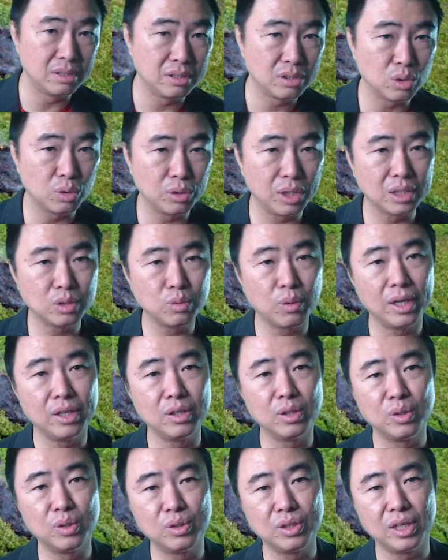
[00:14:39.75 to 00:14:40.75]
So that's why, you
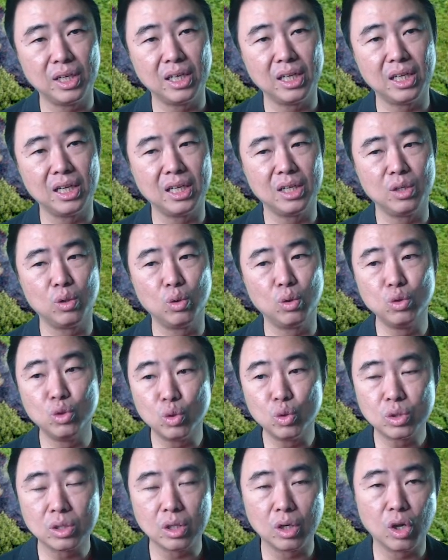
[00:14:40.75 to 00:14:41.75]
know, they don't
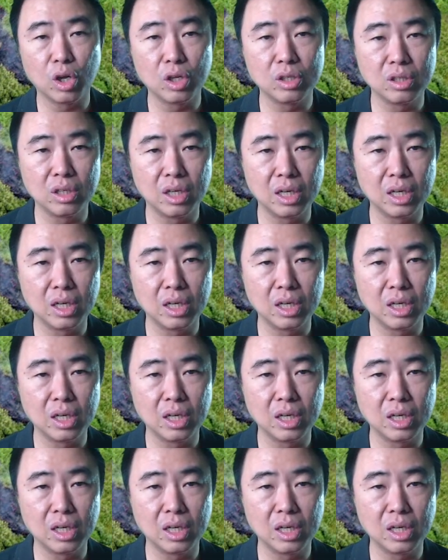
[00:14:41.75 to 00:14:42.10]
use a lot.